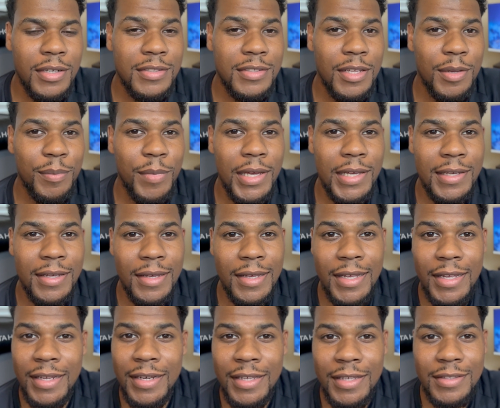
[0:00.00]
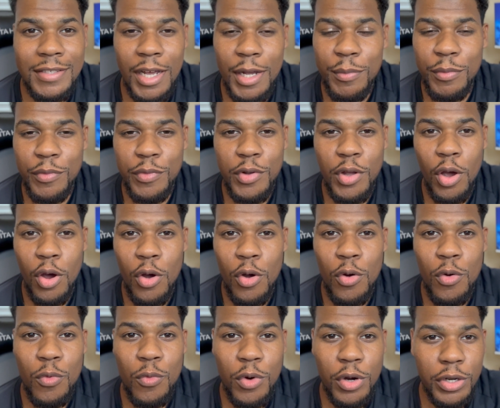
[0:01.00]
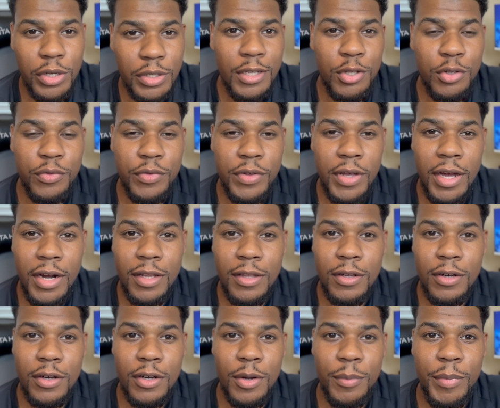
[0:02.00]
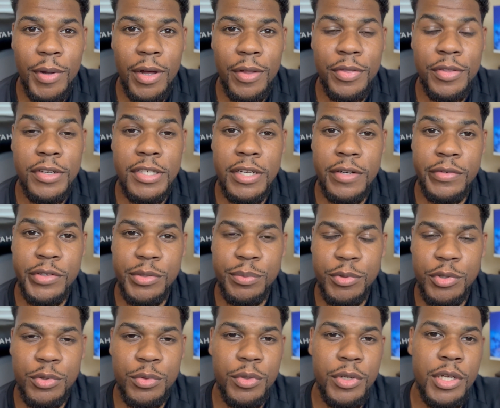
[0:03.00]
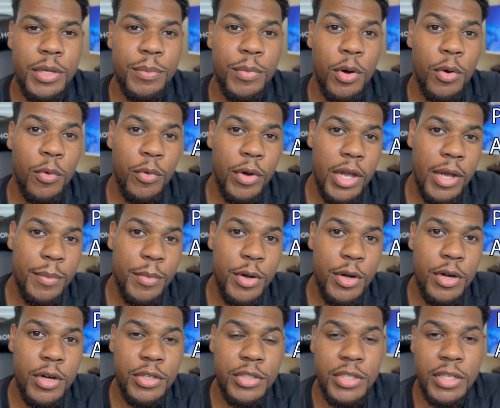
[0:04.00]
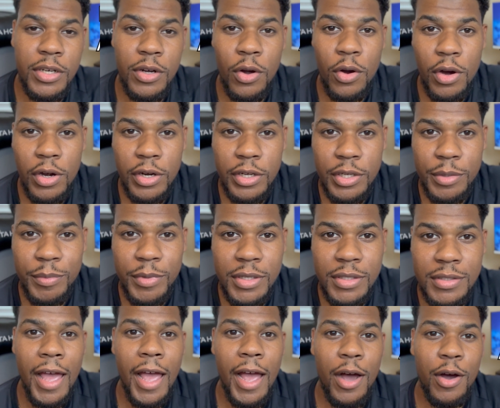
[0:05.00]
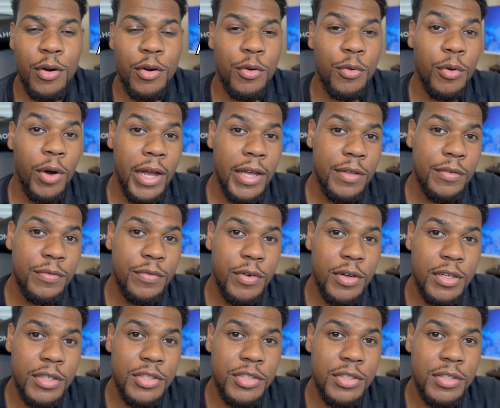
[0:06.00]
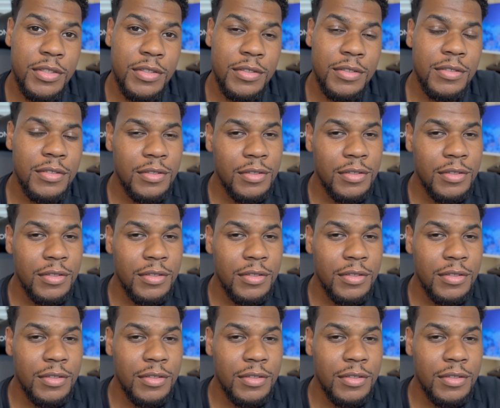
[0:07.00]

that make any type of code work. You've got to learn about the difference between parameters and arguments, how to write functions,